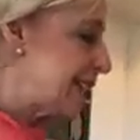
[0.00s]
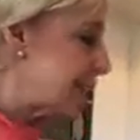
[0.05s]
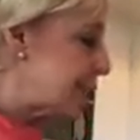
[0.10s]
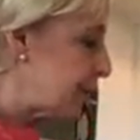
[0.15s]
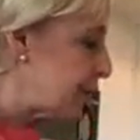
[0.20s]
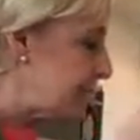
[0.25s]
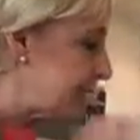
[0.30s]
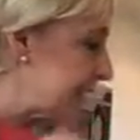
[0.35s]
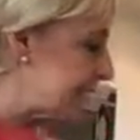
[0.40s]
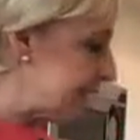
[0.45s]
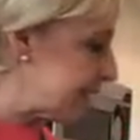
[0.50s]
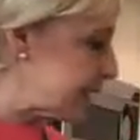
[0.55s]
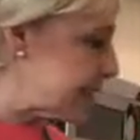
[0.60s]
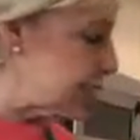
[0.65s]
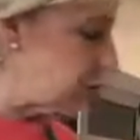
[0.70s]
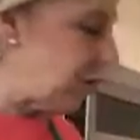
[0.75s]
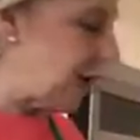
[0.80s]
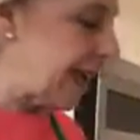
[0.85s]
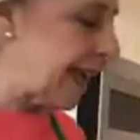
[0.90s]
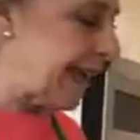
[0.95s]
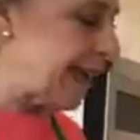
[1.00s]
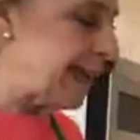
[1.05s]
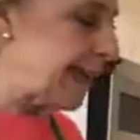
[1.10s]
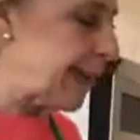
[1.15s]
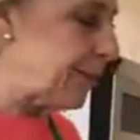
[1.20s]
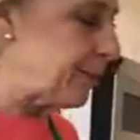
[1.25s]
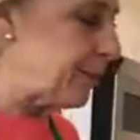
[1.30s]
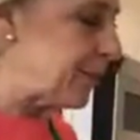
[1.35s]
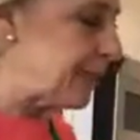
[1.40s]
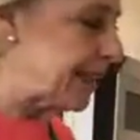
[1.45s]
So let's go ahead
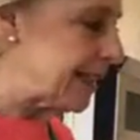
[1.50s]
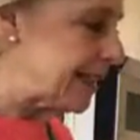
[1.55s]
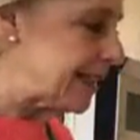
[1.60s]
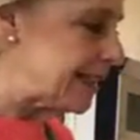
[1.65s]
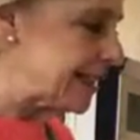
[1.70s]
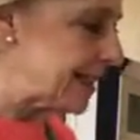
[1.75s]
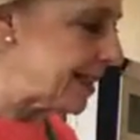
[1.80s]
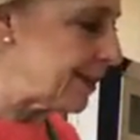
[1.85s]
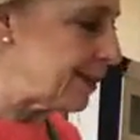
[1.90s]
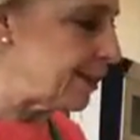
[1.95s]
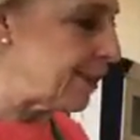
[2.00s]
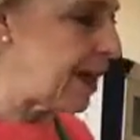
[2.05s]
and put in some